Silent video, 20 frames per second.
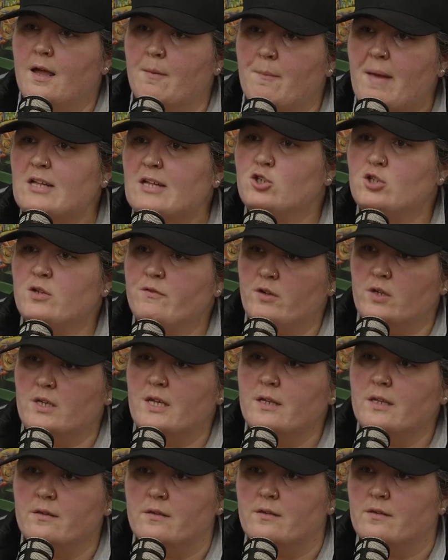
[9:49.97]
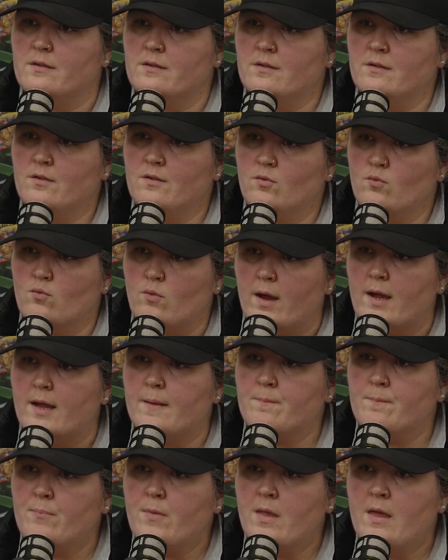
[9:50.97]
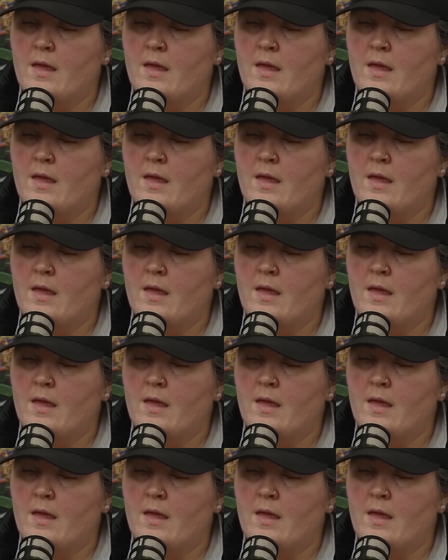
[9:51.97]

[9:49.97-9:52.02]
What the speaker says: Imagine if you didn't, right?